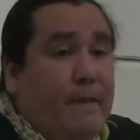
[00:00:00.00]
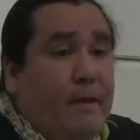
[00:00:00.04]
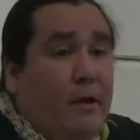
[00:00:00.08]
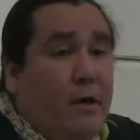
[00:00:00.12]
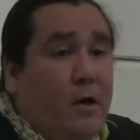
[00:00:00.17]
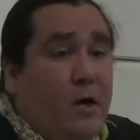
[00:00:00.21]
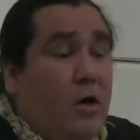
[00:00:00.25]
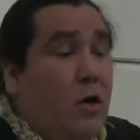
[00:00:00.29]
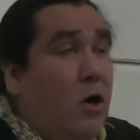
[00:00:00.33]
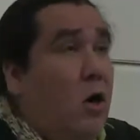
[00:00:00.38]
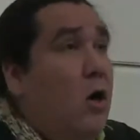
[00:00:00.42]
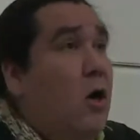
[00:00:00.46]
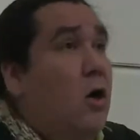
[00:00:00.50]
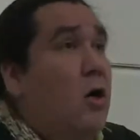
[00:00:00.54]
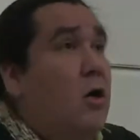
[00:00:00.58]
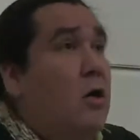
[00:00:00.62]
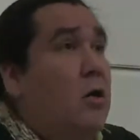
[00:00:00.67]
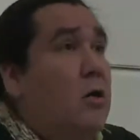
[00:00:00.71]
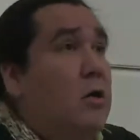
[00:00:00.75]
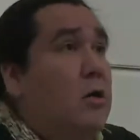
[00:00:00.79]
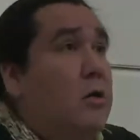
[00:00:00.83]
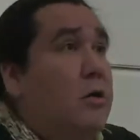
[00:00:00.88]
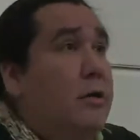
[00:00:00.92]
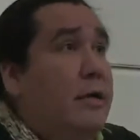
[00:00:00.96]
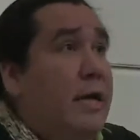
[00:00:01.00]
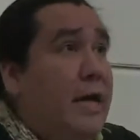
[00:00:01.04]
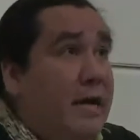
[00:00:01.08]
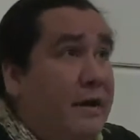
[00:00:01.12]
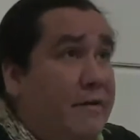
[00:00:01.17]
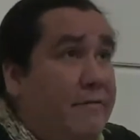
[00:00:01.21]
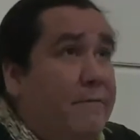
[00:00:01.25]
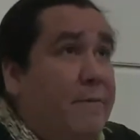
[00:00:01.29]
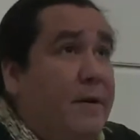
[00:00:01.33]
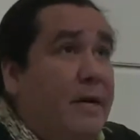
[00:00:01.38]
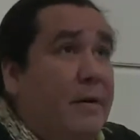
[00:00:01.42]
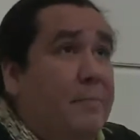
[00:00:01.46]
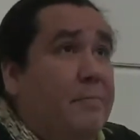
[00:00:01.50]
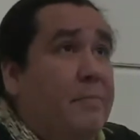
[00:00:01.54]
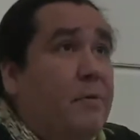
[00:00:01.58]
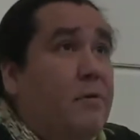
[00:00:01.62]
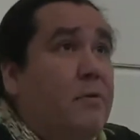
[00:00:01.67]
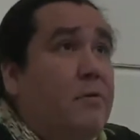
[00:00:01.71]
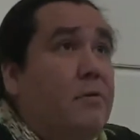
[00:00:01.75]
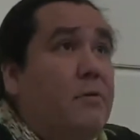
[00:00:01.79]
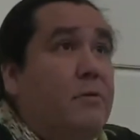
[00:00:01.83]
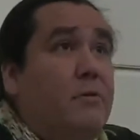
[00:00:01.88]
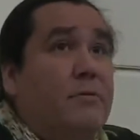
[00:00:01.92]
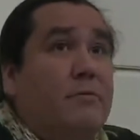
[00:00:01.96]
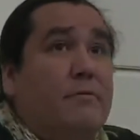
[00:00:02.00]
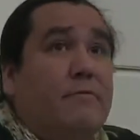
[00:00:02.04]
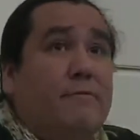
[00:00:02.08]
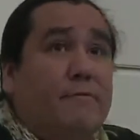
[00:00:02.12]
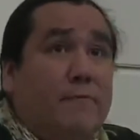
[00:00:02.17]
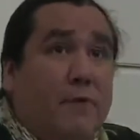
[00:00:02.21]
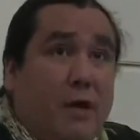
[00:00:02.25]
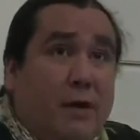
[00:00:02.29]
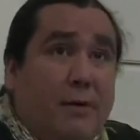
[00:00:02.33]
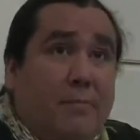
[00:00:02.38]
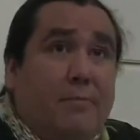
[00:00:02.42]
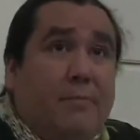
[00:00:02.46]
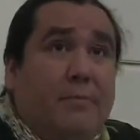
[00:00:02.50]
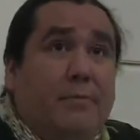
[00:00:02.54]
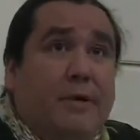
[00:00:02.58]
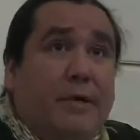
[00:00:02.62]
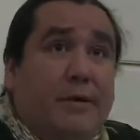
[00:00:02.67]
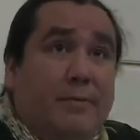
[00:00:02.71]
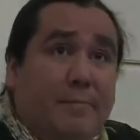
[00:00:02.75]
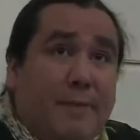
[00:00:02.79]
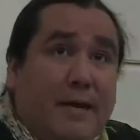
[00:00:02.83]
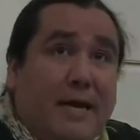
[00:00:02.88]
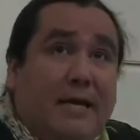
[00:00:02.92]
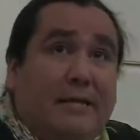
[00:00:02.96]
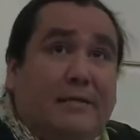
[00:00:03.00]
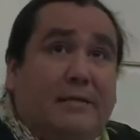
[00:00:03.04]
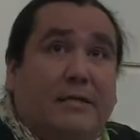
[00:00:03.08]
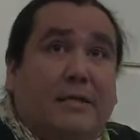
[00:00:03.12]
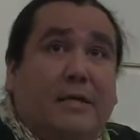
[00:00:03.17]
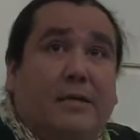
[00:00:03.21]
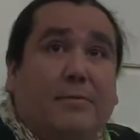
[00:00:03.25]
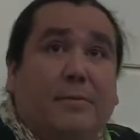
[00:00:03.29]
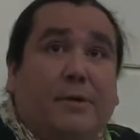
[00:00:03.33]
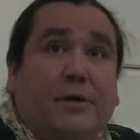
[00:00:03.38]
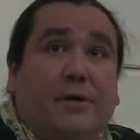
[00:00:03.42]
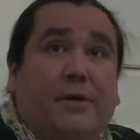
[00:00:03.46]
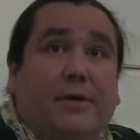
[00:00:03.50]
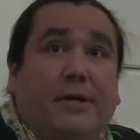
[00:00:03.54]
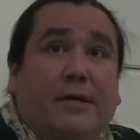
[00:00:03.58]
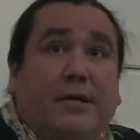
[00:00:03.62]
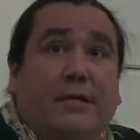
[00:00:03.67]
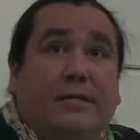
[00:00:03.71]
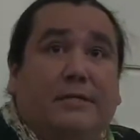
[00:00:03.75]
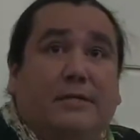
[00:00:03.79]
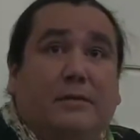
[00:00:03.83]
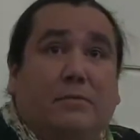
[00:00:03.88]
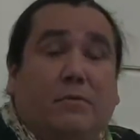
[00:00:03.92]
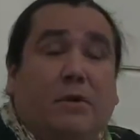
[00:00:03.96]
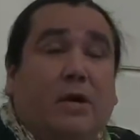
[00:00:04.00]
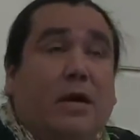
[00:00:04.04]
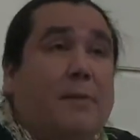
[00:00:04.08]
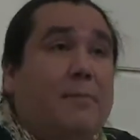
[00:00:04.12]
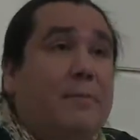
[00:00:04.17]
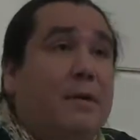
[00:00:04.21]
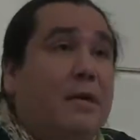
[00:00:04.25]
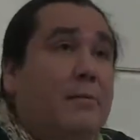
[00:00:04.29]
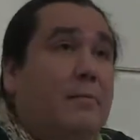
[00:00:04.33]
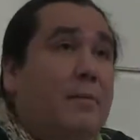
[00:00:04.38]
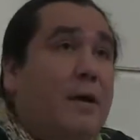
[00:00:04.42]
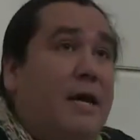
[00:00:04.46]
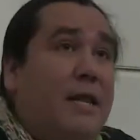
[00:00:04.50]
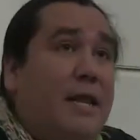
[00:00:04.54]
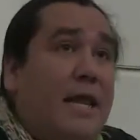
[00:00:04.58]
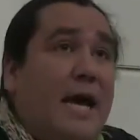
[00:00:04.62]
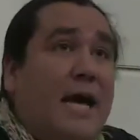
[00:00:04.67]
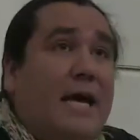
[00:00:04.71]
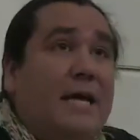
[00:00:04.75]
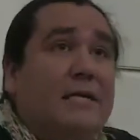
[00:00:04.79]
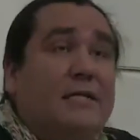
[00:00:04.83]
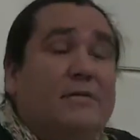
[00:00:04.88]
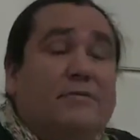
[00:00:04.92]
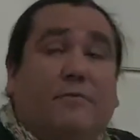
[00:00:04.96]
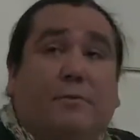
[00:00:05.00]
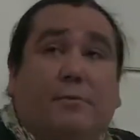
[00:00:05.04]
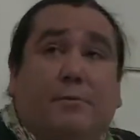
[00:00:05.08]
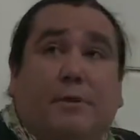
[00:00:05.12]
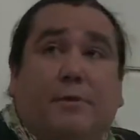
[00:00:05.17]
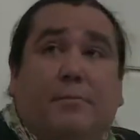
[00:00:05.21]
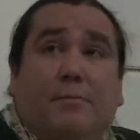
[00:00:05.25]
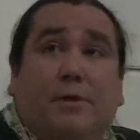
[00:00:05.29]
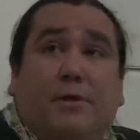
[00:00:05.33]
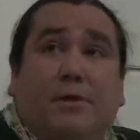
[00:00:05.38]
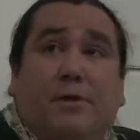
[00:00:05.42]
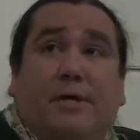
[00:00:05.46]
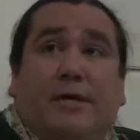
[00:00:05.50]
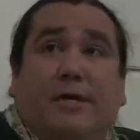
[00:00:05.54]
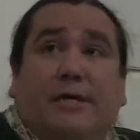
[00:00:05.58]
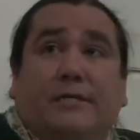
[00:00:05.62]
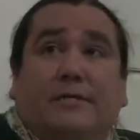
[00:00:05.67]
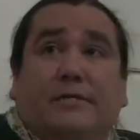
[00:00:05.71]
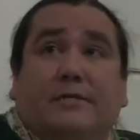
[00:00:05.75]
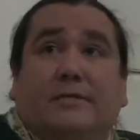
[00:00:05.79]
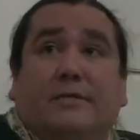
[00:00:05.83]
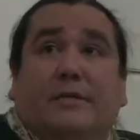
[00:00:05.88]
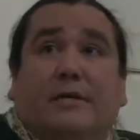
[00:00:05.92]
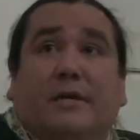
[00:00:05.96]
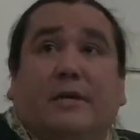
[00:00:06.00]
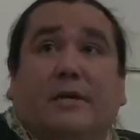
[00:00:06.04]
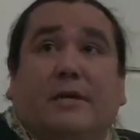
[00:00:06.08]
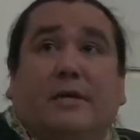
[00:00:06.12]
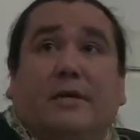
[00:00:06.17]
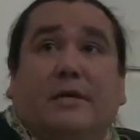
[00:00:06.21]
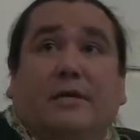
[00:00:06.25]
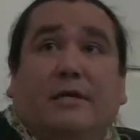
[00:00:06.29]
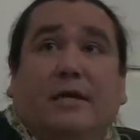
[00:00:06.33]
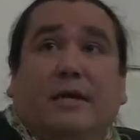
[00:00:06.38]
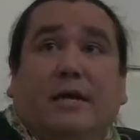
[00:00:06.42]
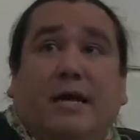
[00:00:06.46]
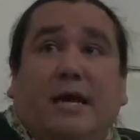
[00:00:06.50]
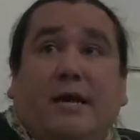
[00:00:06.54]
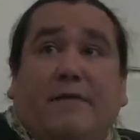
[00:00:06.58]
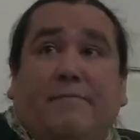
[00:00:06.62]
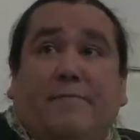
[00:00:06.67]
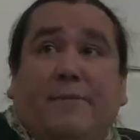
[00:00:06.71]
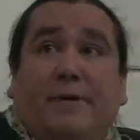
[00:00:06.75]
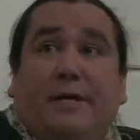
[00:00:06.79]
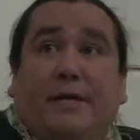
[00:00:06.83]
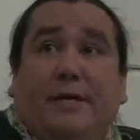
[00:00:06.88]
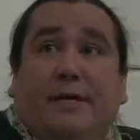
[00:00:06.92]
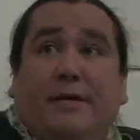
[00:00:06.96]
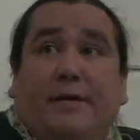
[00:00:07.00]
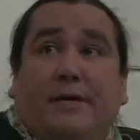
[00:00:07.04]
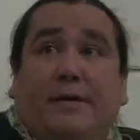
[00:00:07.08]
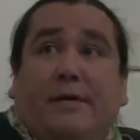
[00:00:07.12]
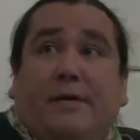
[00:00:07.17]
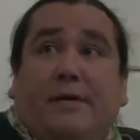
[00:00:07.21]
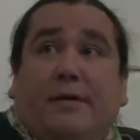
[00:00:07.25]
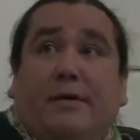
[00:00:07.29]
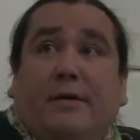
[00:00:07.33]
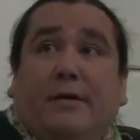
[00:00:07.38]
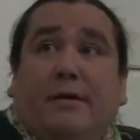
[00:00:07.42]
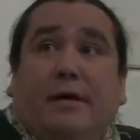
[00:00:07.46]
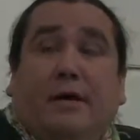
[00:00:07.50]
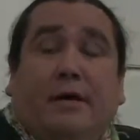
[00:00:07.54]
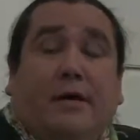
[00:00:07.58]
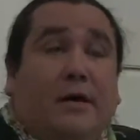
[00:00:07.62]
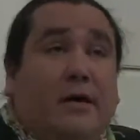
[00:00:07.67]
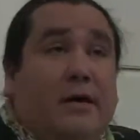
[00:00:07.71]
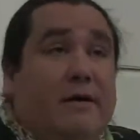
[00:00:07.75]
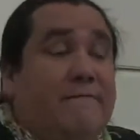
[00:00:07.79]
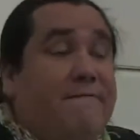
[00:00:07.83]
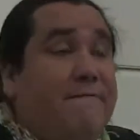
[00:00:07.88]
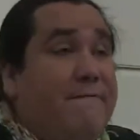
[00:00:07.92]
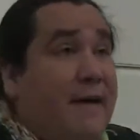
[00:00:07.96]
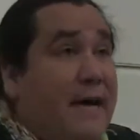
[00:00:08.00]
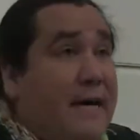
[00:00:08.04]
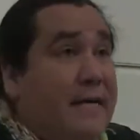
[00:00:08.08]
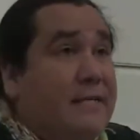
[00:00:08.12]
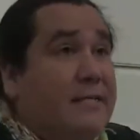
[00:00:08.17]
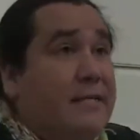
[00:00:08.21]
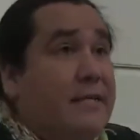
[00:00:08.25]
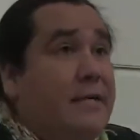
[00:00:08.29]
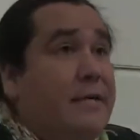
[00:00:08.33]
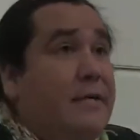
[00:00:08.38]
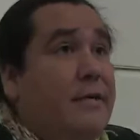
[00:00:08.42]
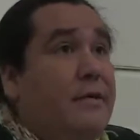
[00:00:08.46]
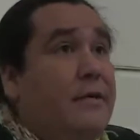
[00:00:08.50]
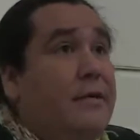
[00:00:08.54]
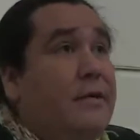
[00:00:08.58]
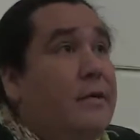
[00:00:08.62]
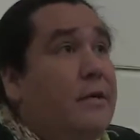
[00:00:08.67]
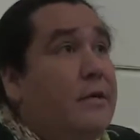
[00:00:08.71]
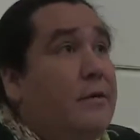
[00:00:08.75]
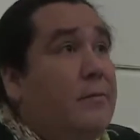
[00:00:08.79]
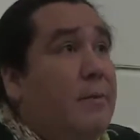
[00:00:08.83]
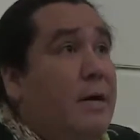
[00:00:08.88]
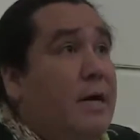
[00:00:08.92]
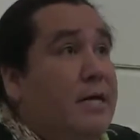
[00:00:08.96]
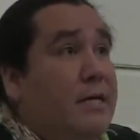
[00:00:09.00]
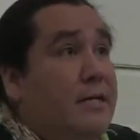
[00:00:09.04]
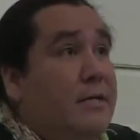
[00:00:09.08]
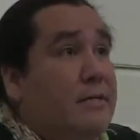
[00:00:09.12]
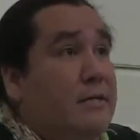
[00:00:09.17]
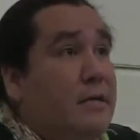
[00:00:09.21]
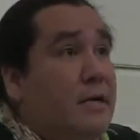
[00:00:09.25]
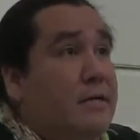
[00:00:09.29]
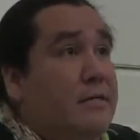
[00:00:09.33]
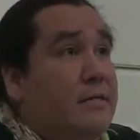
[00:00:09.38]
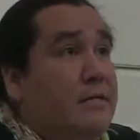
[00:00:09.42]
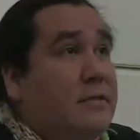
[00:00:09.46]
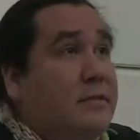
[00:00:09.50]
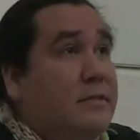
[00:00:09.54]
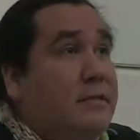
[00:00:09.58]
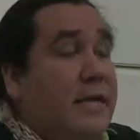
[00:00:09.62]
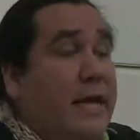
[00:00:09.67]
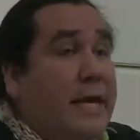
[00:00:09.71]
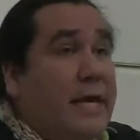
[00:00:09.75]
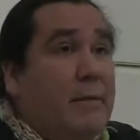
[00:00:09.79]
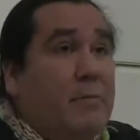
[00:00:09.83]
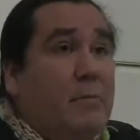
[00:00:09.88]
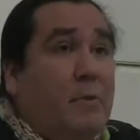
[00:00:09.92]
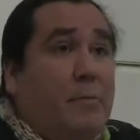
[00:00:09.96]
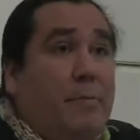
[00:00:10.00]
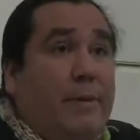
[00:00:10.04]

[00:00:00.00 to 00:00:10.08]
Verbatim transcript: all Native people from impacted communities. And what I mean by that is from communities that have been affected by this unsustainable